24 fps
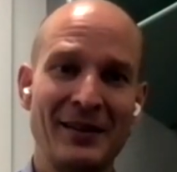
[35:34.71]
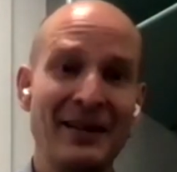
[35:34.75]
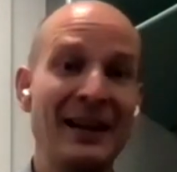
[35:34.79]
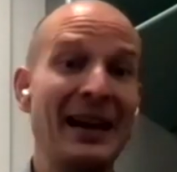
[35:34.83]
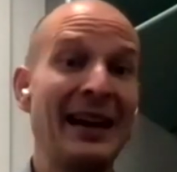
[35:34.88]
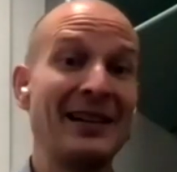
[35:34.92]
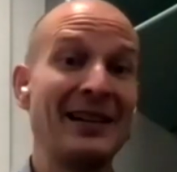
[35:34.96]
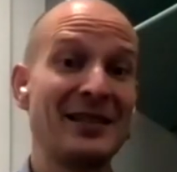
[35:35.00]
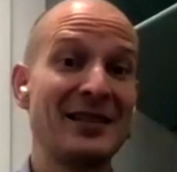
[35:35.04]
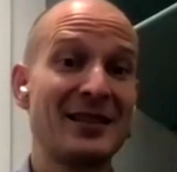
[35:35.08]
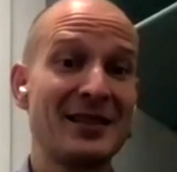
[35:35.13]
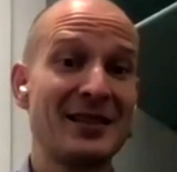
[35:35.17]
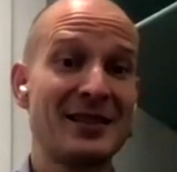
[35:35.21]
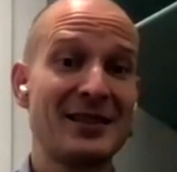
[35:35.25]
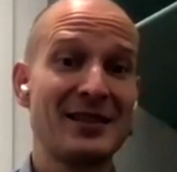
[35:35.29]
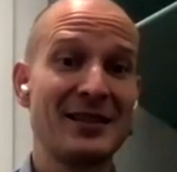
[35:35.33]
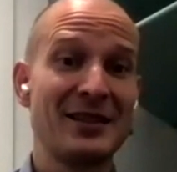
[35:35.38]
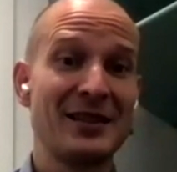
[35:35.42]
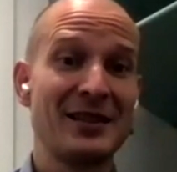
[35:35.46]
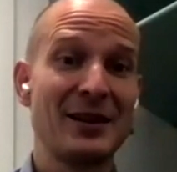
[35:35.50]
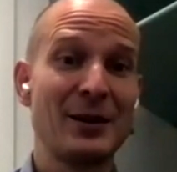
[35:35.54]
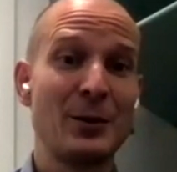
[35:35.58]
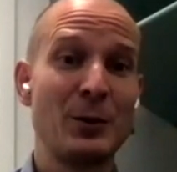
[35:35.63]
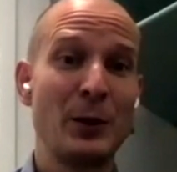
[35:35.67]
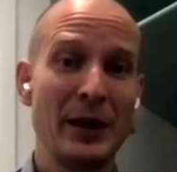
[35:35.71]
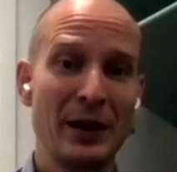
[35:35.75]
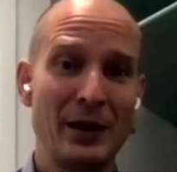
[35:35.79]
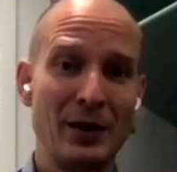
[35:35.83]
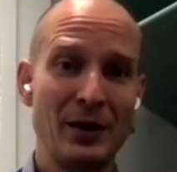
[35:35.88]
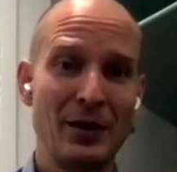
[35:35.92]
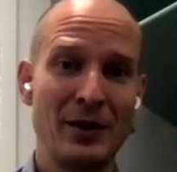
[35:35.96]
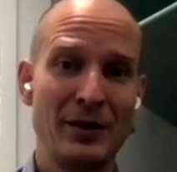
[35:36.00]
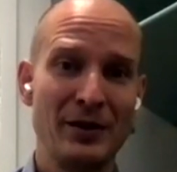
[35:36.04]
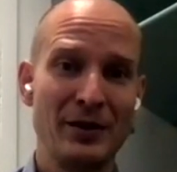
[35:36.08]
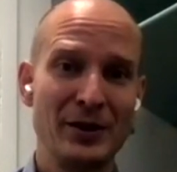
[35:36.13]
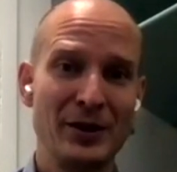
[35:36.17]
that's
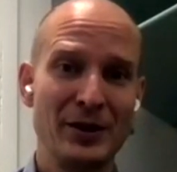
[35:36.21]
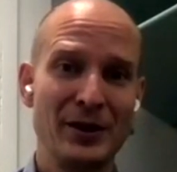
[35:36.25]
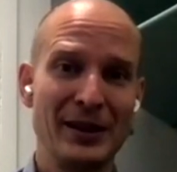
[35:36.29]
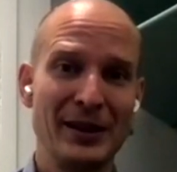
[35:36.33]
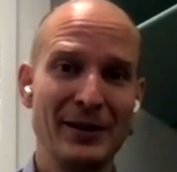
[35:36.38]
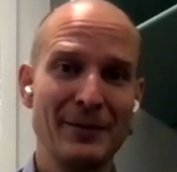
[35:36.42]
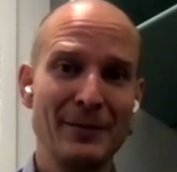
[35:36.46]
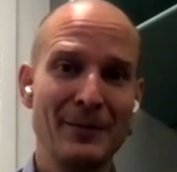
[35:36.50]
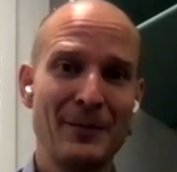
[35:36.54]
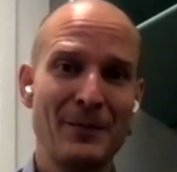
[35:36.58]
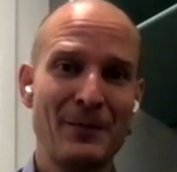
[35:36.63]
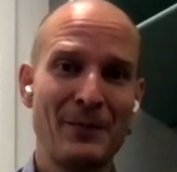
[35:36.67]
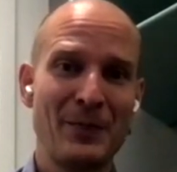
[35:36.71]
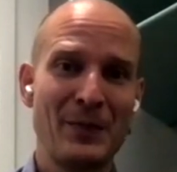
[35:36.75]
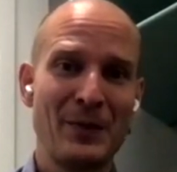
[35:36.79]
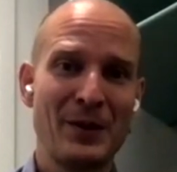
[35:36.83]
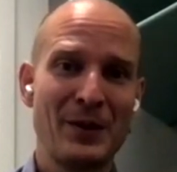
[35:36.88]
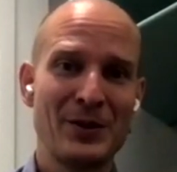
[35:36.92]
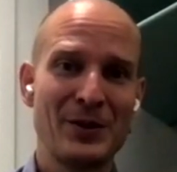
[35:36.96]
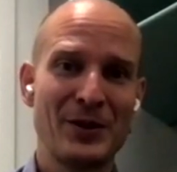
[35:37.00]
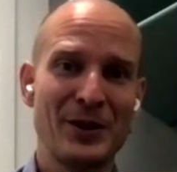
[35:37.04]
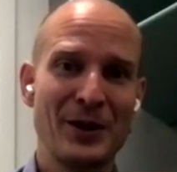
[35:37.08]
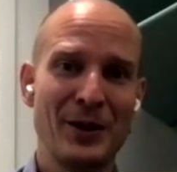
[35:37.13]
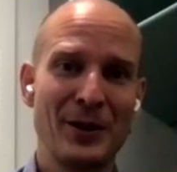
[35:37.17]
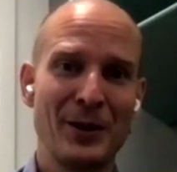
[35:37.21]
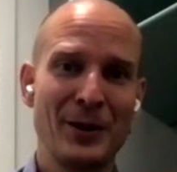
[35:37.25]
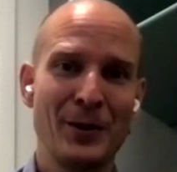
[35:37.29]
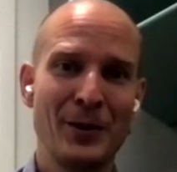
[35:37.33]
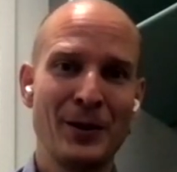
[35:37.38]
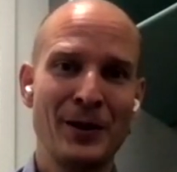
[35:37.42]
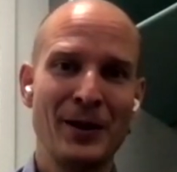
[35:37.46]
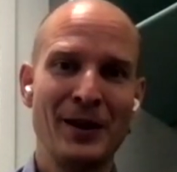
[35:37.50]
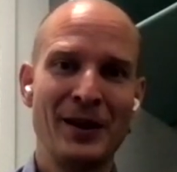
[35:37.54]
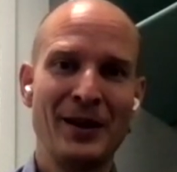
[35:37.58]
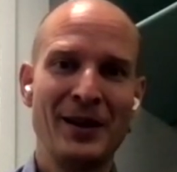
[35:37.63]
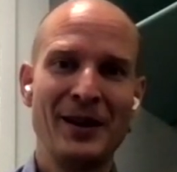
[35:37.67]
quite a long journey.
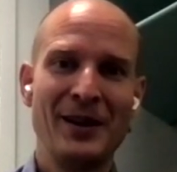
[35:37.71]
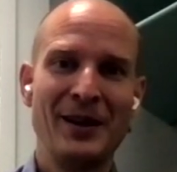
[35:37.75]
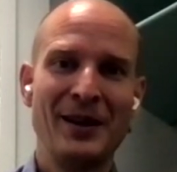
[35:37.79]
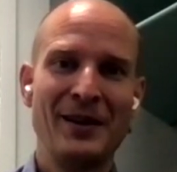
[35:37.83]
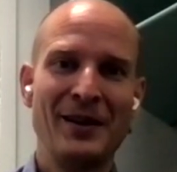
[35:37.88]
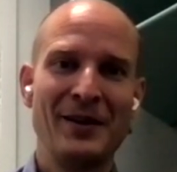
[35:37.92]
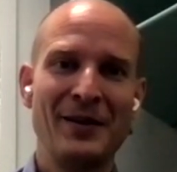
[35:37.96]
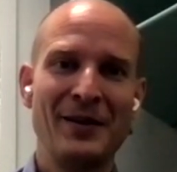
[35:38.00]
So